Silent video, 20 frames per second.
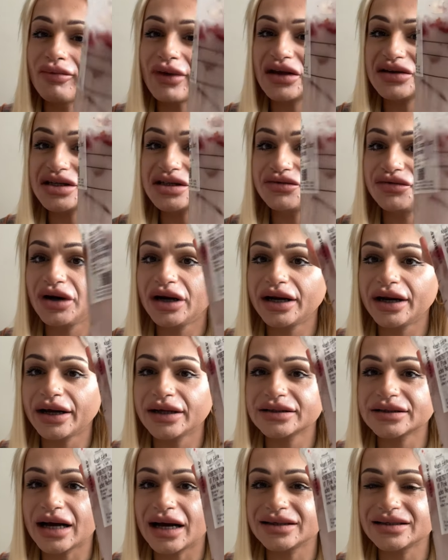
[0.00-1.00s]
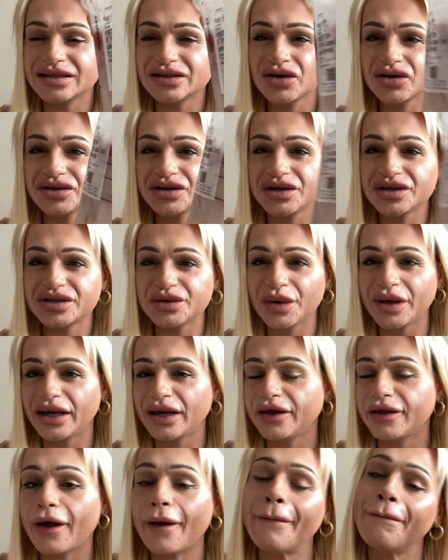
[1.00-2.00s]
This is really nice, guys. It's not too sweet
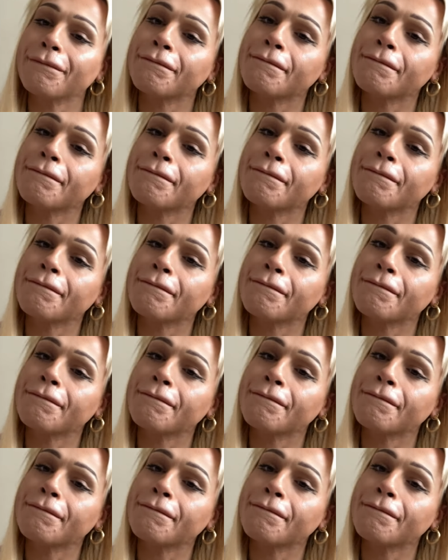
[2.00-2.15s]
either.